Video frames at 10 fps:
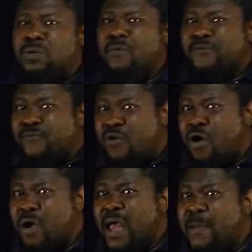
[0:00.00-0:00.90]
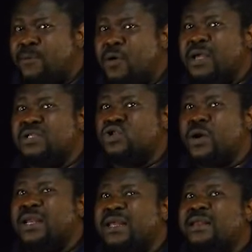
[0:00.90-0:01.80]
for employees
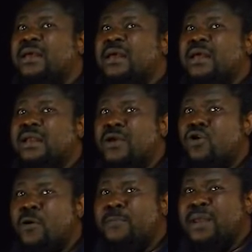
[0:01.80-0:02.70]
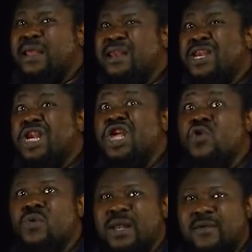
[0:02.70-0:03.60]
joining the company
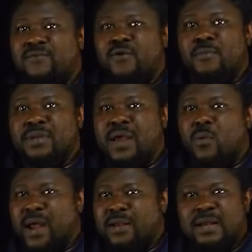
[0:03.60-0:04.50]
newly from day one.